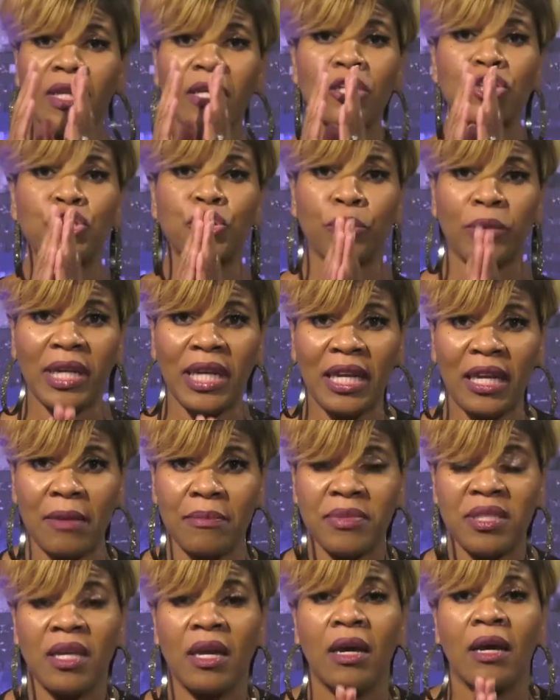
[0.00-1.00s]

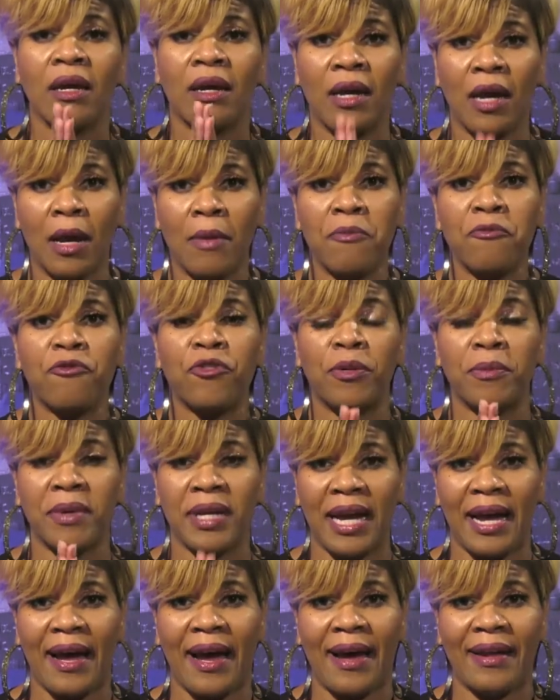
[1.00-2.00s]
Dreams come from
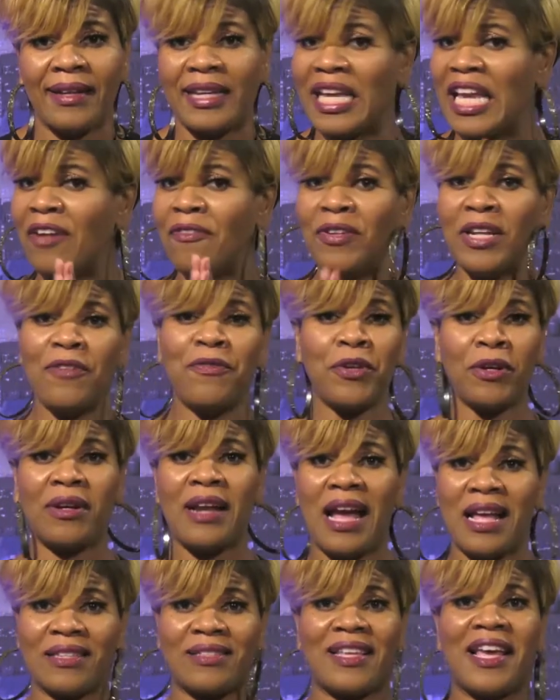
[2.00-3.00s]
God. Even if you're
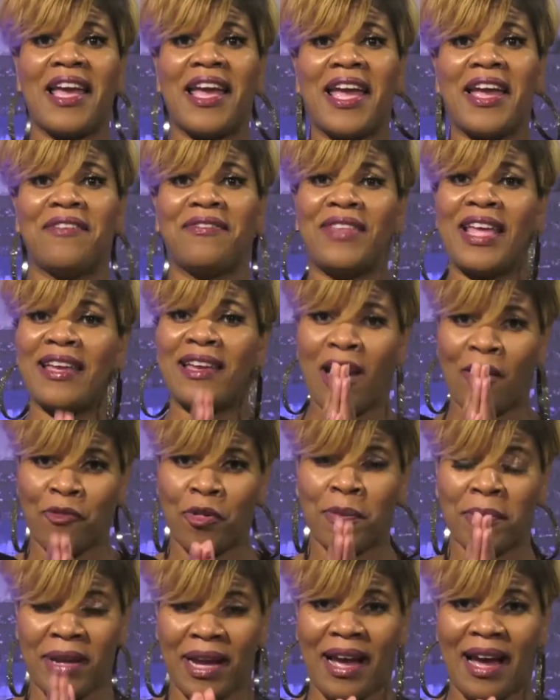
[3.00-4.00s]
not saved, they come
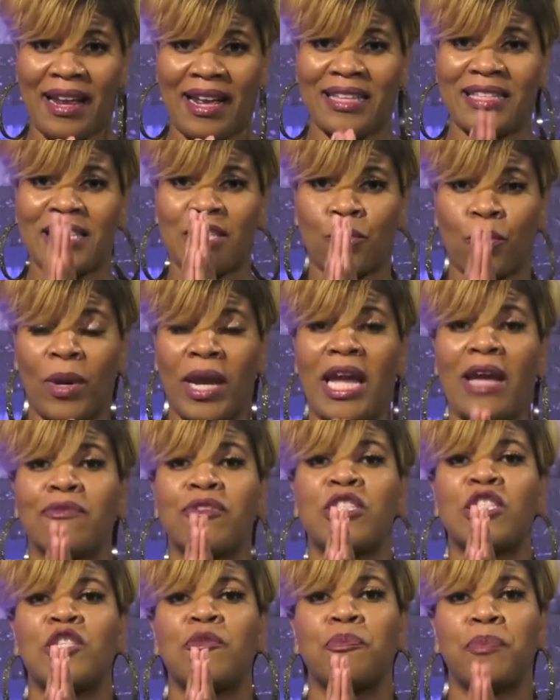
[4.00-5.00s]
from God. It's His way of
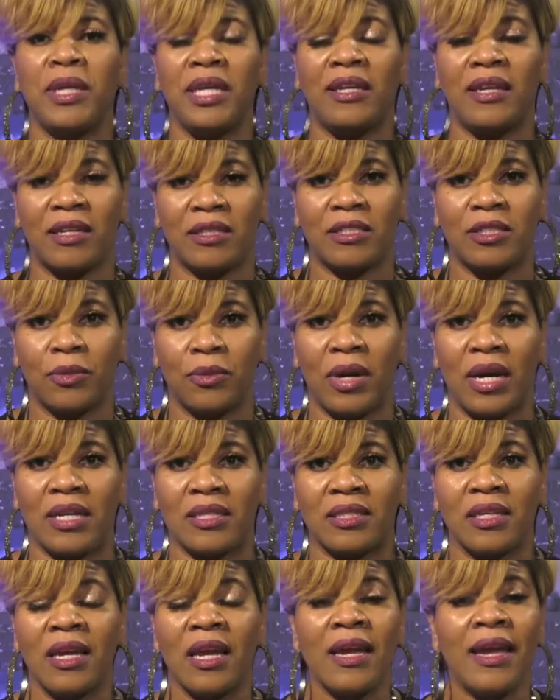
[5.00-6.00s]
speaking to
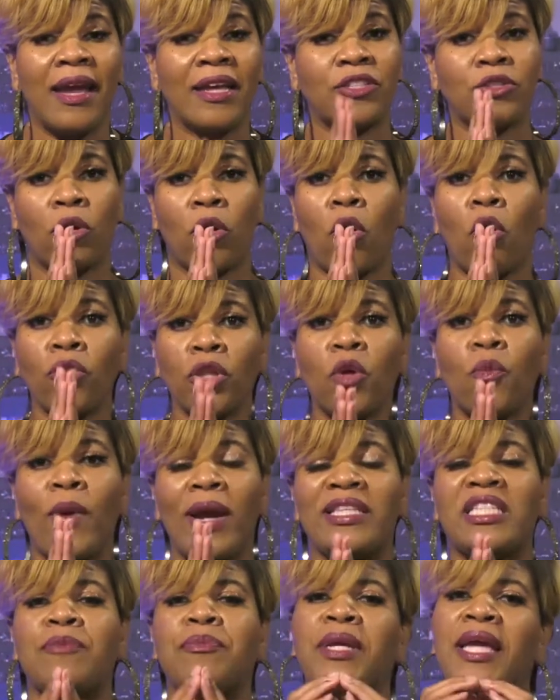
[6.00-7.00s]
us. And so the only
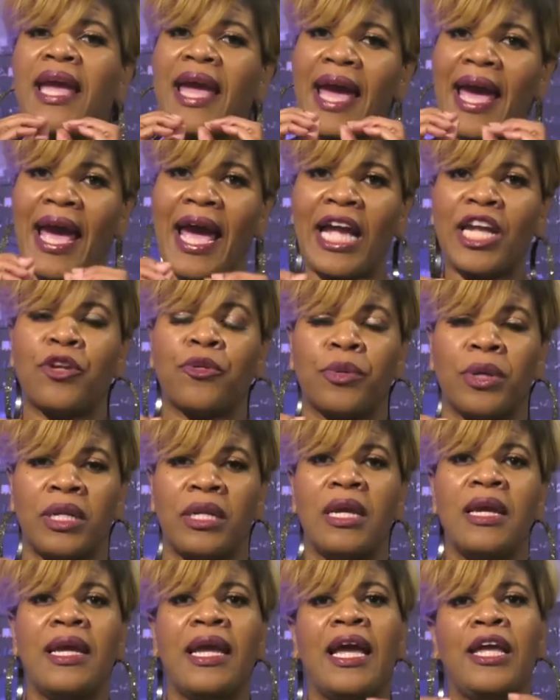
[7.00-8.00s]
way to be
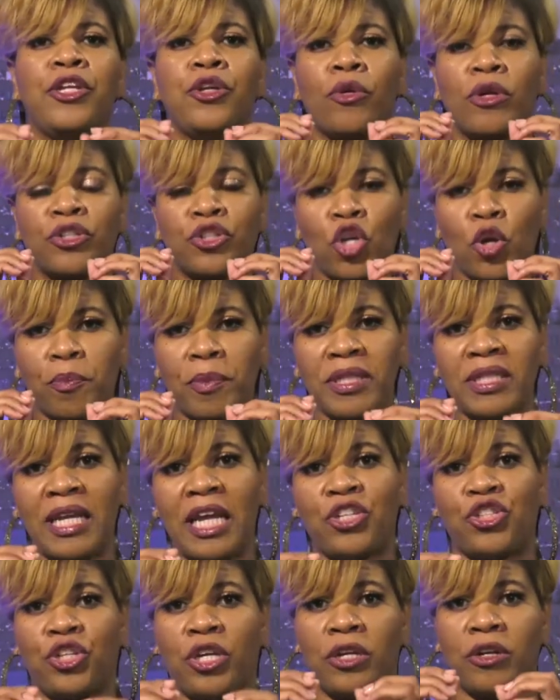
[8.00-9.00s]
accurate in your
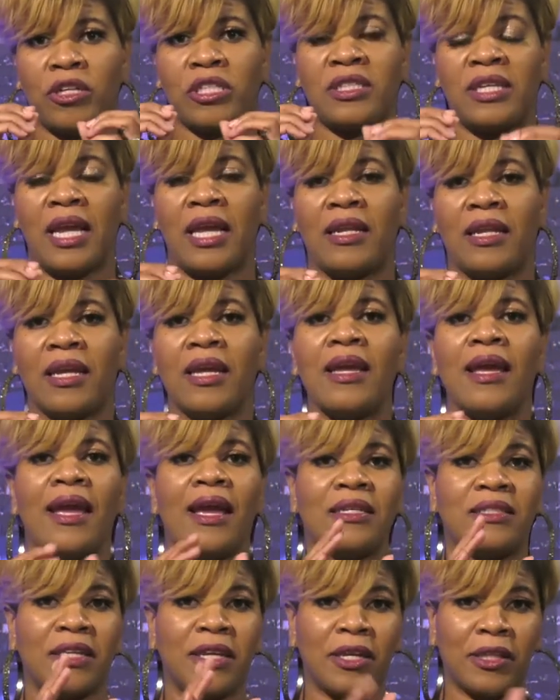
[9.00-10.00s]
interpretation and understanding
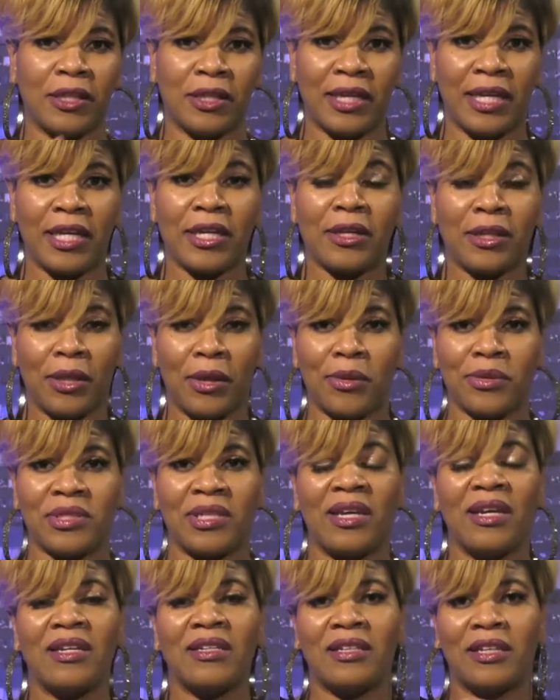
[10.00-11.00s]
is to get close
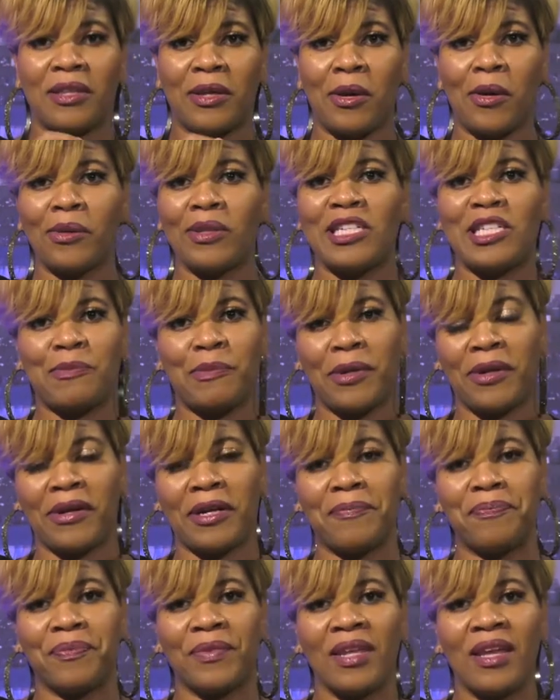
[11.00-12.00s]
to the Holy
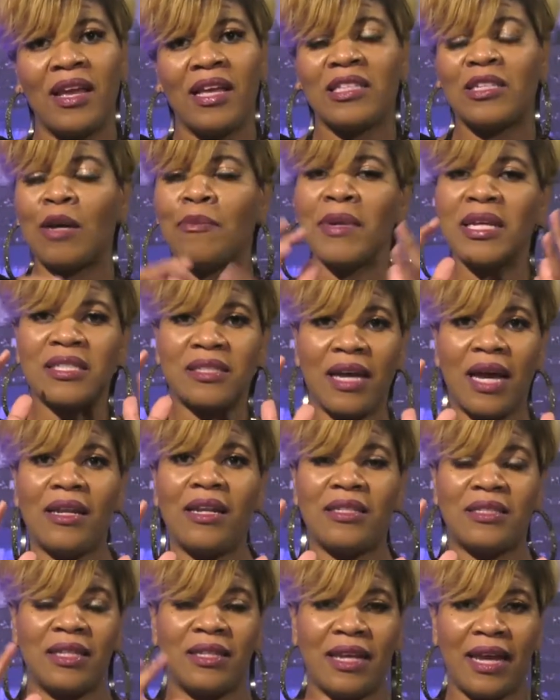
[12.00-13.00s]
Spirit. So I'm
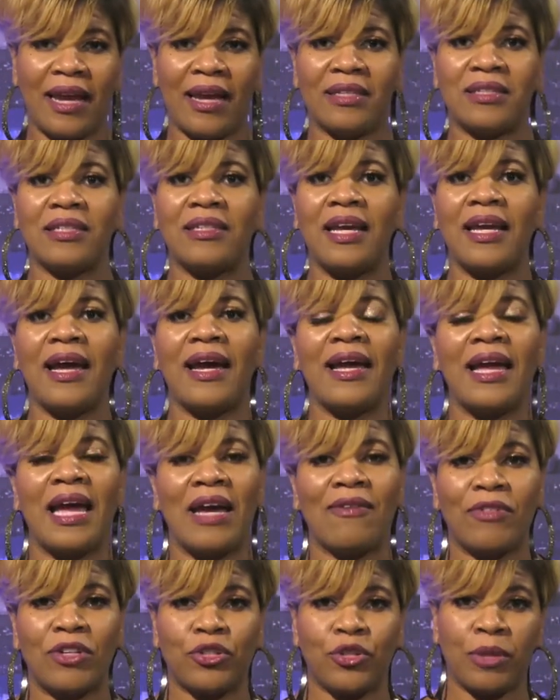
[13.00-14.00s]
excited today. Today I
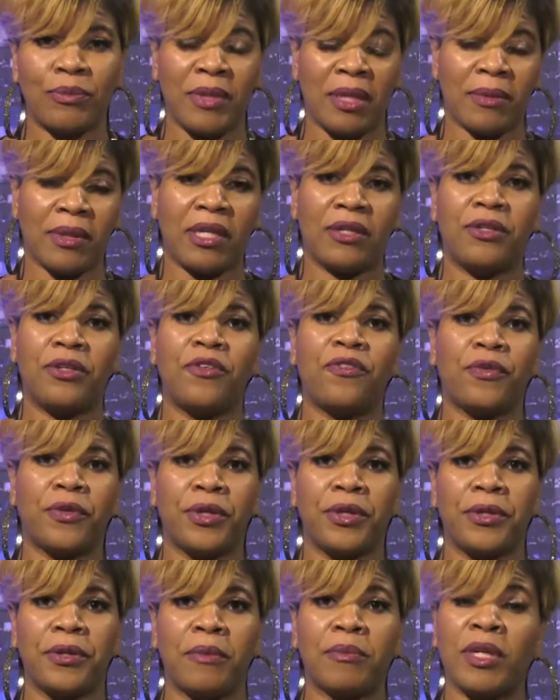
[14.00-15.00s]
have a dream that I want to do for
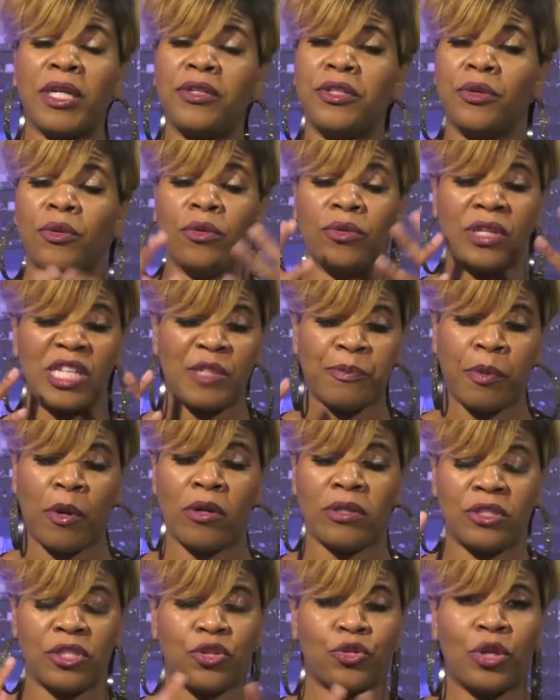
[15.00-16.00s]
you. I'm going to do this
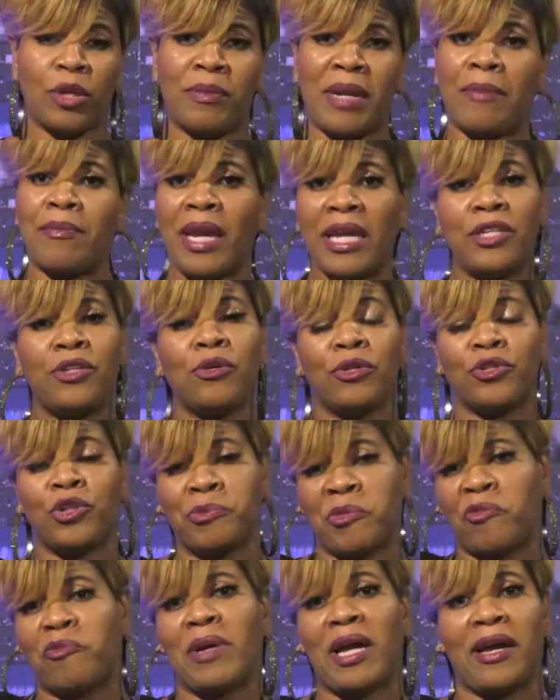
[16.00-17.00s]
person's dream, and I may do a
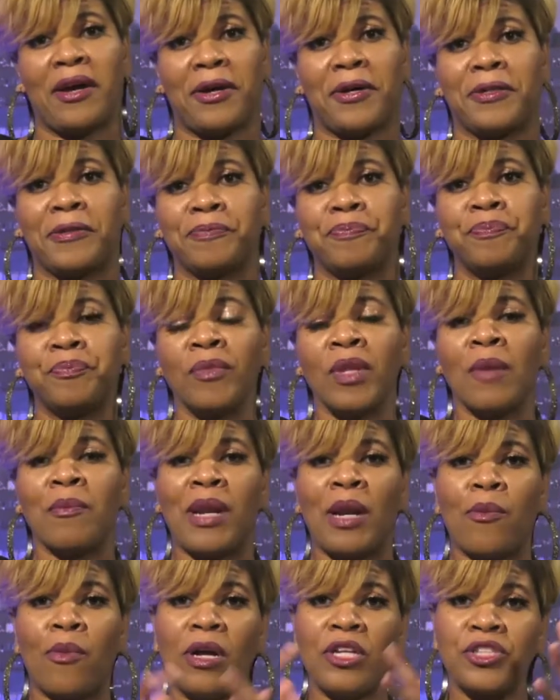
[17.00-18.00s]
dream of my own. But
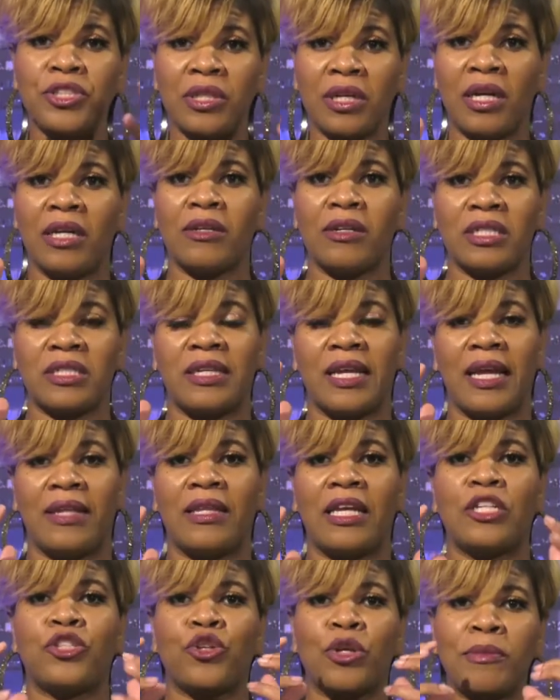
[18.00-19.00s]
I want you to understand
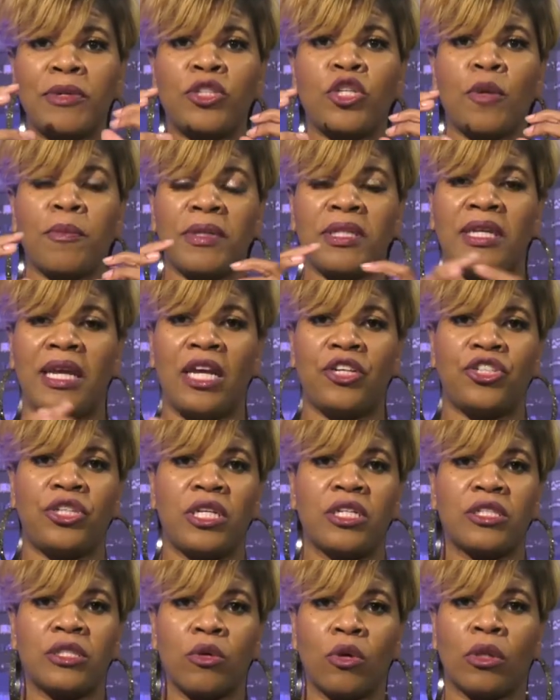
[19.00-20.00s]
that dream interpretation
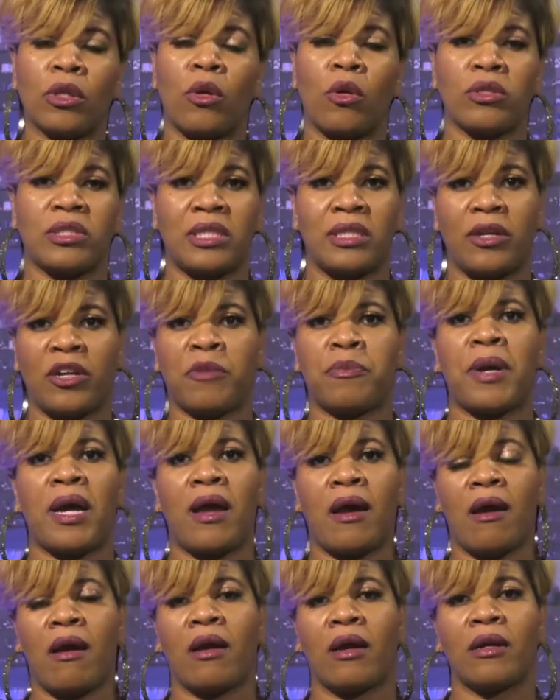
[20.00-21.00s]
is so close and dear to my
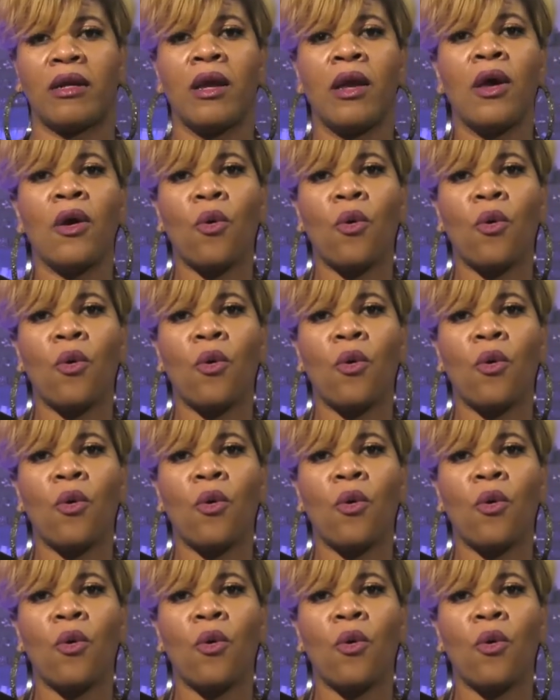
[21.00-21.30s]
heart.